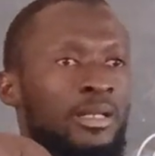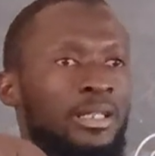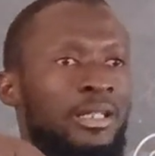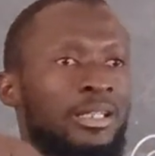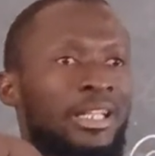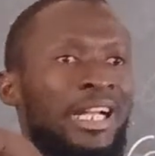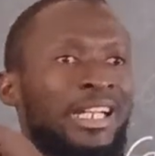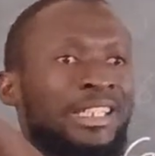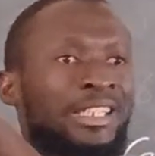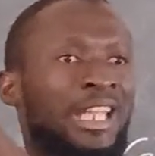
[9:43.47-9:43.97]

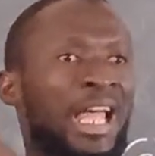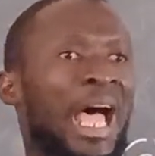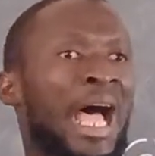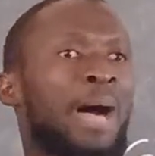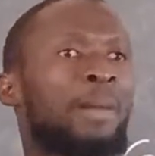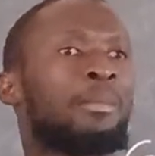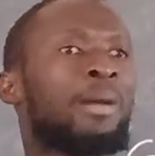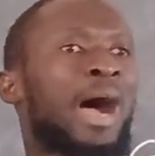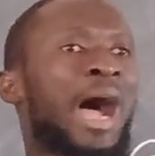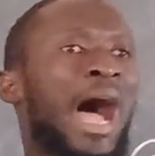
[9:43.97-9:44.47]
That
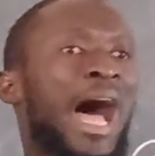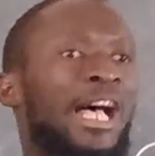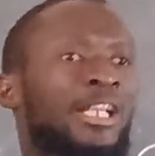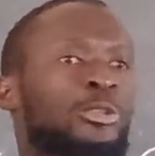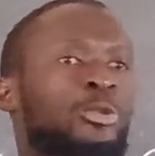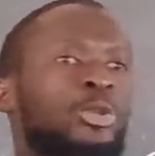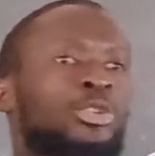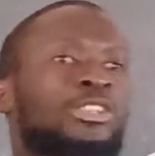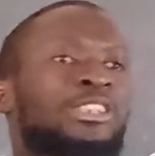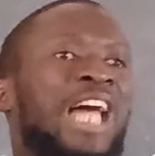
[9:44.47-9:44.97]
term has
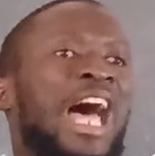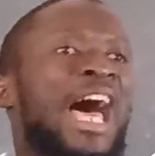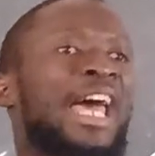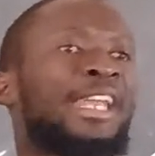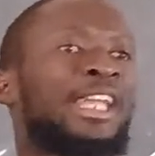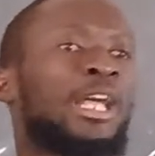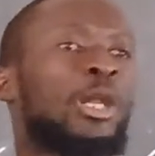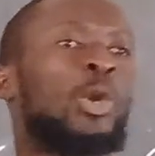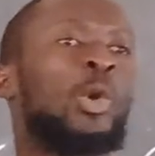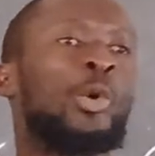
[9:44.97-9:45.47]
to
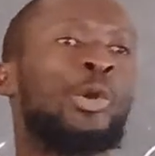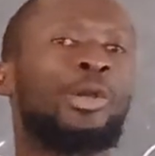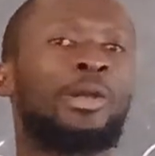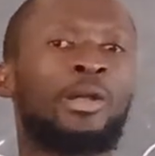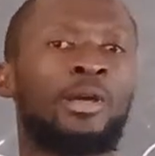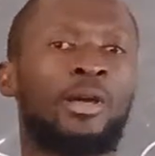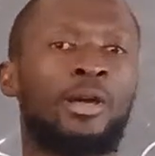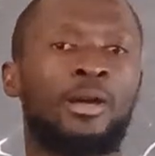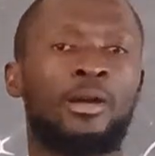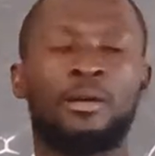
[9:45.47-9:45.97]
stand
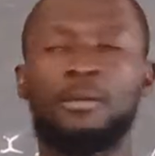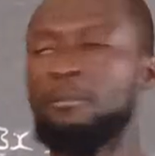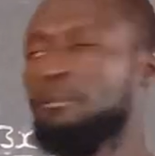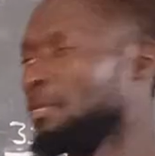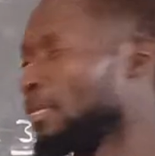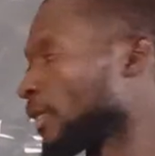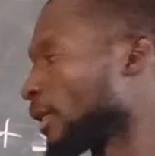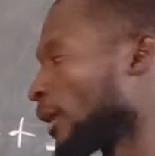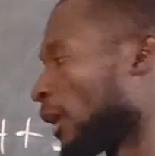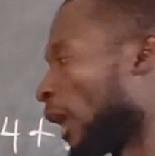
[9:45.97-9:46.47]
alone.
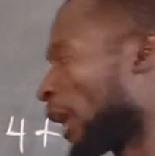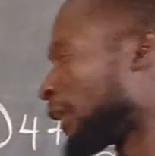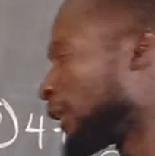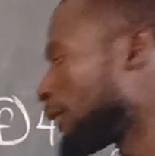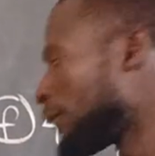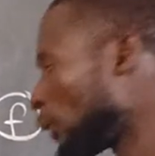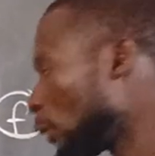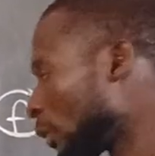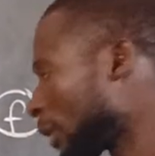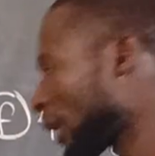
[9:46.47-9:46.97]
And
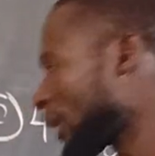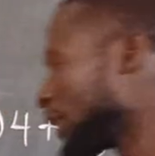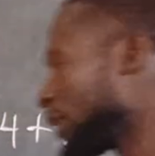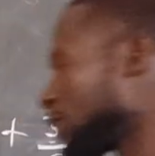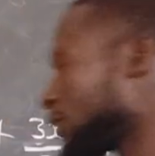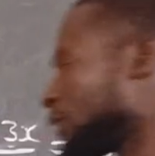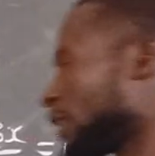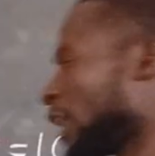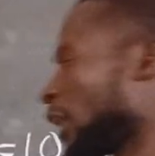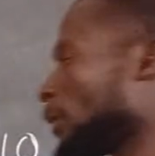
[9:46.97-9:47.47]
if you look at
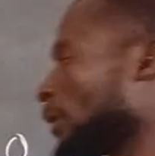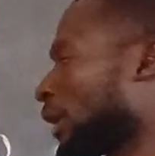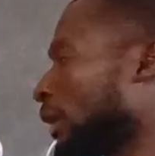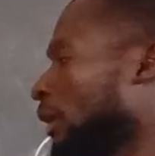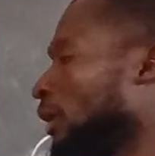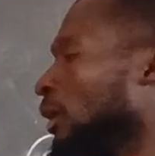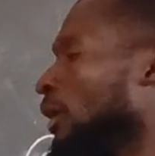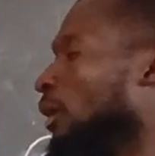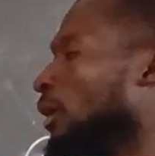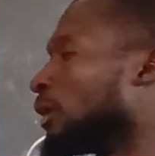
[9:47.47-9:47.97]
this very well,
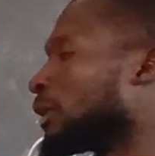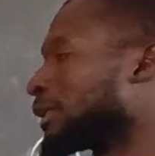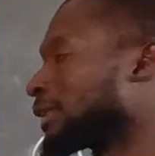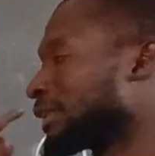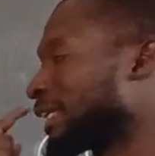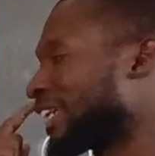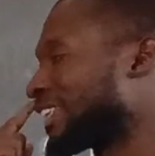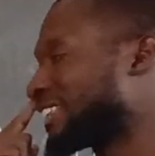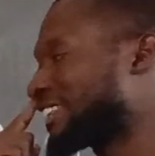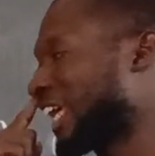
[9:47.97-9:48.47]

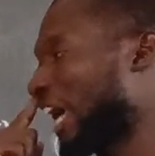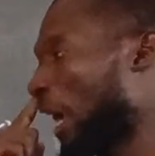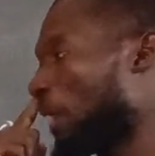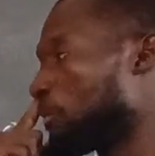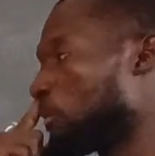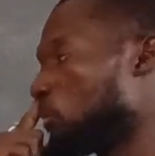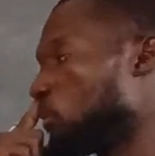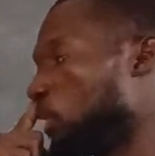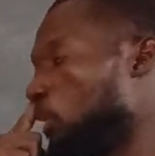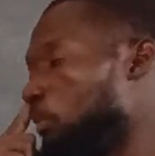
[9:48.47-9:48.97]
that
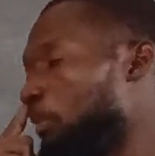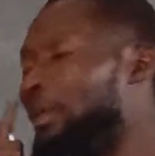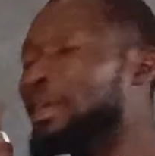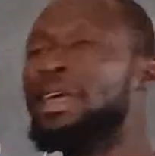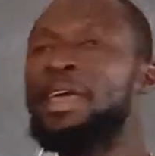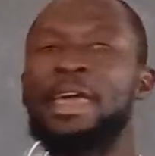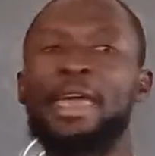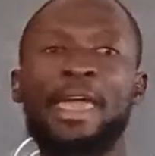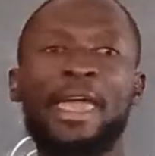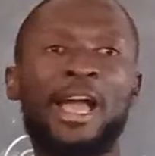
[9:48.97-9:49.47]
term will
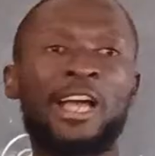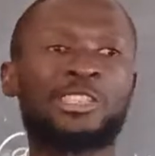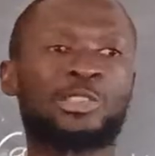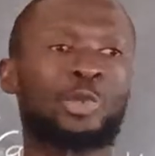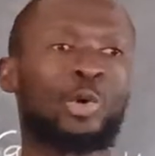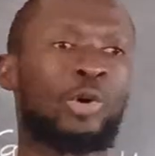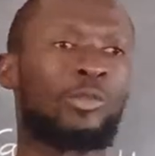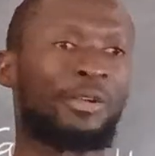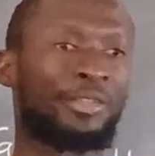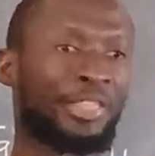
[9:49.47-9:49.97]
be x
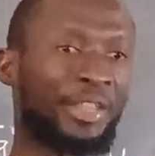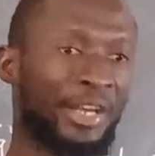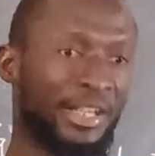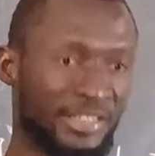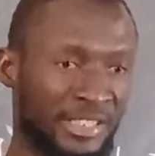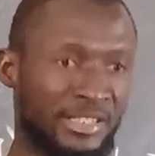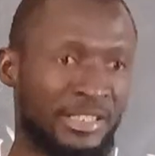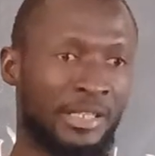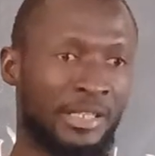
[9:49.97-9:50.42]
over 3, isn't